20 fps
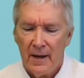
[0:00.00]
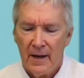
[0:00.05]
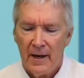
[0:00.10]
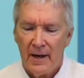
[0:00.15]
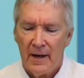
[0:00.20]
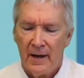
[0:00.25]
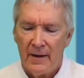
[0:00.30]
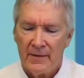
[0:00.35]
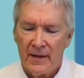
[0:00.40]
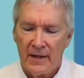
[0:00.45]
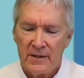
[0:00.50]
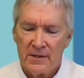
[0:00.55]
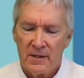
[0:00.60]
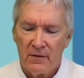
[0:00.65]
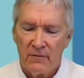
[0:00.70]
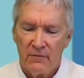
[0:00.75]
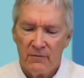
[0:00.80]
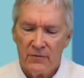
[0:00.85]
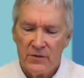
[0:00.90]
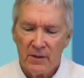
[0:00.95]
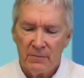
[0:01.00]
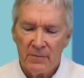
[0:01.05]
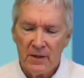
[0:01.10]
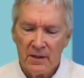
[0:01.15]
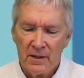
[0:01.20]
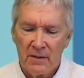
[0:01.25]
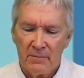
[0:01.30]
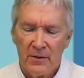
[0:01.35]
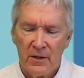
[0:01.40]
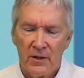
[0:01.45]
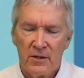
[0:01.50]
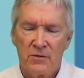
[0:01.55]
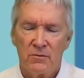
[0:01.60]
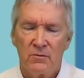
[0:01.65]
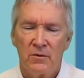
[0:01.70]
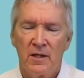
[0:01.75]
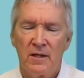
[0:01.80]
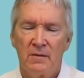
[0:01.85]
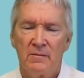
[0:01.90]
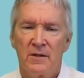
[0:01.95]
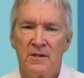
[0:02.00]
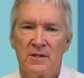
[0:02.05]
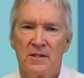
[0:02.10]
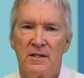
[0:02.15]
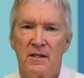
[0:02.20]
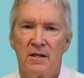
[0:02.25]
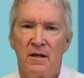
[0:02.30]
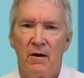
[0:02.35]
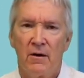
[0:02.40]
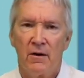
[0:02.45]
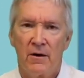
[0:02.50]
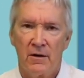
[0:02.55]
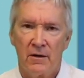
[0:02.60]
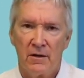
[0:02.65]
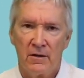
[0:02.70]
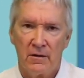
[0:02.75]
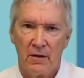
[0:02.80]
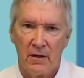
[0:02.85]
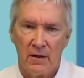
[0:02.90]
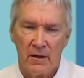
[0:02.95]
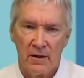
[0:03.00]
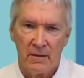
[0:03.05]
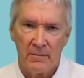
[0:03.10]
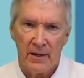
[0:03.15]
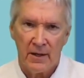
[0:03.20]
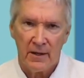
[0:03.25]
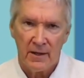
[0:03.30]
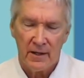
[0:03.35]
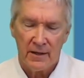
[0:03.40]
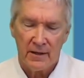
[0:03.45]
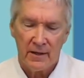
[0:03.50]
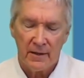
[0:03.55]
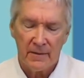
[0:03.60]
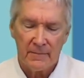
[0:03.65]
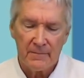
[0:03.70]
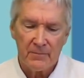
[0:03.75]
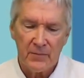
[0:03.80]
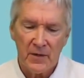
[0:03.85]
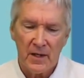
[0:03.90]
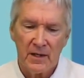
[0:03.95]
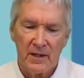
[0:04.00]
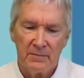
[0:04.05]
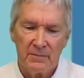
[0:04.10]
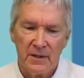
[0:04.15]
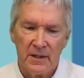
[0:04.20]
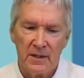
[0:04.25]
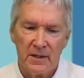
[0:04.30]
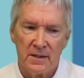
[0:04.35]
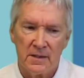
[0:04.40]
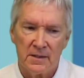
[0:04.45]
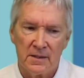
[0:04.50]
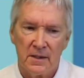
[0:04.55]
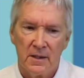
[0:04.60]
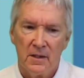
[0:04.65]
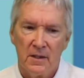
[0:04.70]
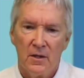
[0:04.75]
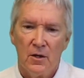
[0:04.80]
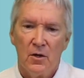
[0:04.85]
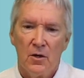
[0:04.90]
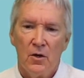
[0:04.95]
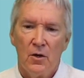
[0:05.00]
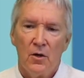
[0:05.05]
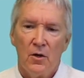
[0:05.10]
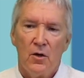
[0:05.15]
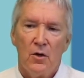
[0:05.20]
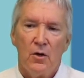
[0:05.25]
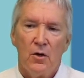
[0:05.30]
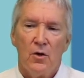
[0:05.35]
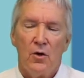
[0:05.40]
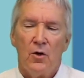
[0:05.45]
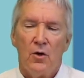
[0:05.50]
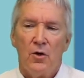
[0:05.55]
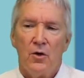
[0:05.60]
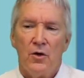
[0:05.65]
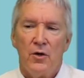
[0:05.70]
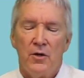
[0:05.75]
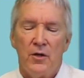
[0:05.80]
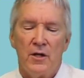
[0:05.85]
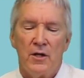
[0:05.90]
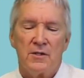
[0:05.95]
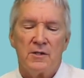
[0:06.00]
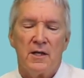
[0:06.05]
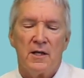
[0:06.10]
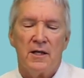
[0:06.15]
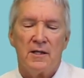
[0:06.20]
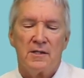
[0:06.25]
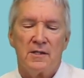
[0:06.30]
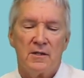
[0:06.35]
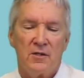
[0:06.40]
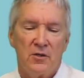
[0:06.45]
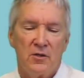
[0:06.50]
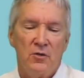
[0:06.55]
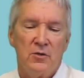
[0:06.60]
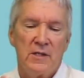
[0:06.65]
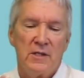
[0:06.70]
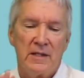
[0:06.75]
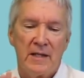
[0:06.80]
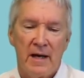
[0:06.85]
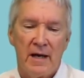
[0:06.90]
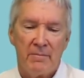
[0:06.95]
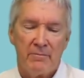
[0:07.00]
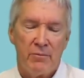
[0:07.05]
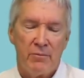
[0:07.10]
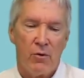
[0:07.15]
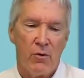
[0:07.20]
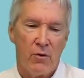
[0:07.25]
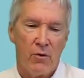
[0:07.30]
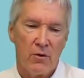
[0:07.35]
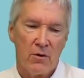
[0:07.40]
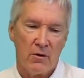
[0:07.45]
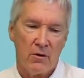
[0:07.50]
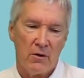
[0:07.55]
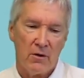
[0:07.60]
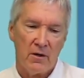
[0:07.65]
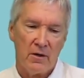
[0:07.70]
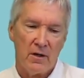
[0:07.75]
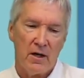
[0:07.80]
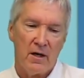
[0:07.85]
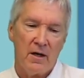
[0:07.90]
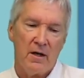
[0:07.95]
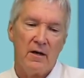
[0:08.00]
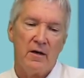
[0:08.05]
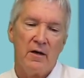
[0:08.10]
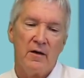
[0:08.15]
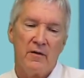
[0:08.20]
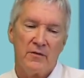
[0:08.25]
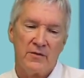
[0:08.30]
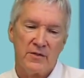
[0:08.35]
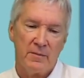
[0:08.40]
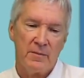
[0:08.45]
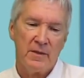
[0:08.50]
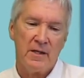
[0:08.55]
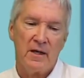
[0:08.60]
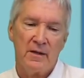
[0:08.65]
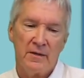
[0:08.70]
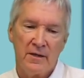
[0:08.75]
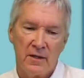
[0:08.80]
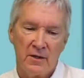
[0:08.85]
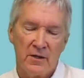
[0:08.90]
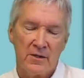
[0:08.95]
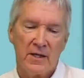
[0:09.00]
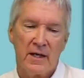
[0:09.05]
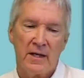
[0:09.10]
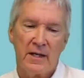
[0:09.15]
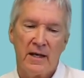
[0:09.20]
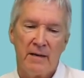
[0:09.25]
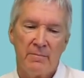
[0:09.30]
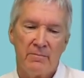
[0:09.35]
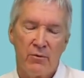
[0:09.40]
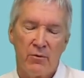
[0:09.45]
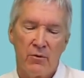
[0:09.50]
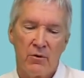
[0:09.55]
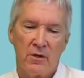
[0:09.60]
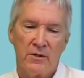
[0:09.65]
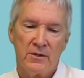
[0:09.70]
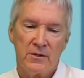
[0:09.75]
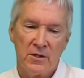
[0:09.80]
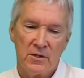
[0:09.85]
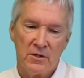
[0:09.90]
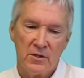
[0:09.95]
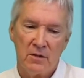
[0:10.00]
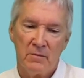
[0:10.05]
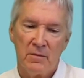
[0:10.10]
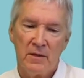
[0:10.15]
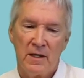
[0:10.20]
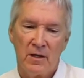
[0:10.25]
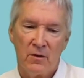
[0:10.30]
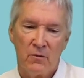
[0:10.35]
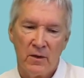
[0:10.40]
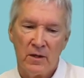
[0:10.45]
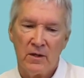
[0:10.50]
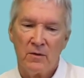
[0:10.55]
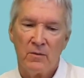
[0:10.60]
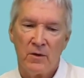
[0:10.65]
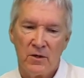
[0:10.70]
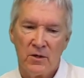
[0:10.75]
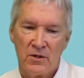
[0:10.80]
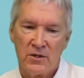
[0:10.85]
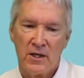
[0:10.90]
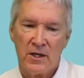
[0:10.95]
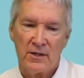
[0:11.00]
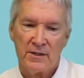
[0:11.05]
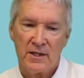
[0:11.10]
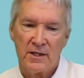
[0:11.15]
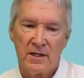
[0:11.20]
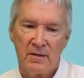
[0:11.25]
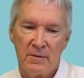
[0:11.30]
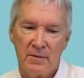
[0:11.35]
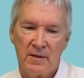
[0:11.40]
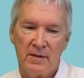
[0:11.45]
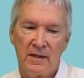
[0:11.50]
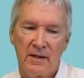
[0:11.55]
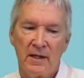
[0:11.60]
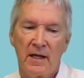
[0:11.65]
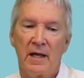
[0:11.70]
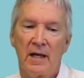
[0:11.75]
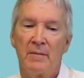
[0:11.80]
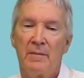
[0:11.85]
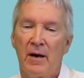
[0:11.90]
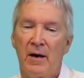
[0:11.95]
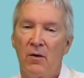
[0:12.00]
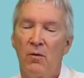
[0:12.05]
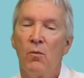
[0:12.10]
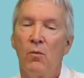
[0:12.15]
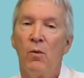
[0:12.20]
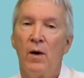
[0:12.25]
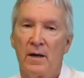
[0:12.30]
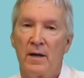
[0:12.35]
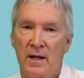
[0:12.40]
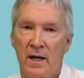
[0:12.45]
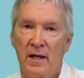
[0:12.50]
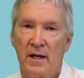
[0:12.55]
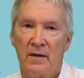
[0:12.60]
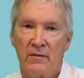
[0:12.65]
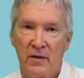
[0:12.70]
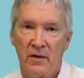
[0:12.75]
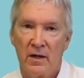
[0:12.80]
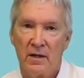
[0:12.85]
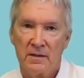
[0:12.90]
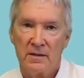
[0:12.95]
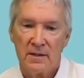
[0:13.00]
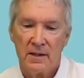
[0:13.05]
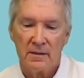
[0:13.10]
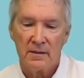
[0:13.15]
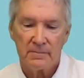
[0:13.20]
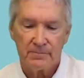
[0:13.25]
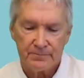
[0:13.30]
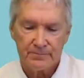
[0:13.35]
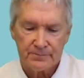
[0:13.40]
That's something that parents really must think hard and long about, I think, because it's using that portal. Somebody on the other side of that portal is determining when and where your child's going to be thinking about what kind of content.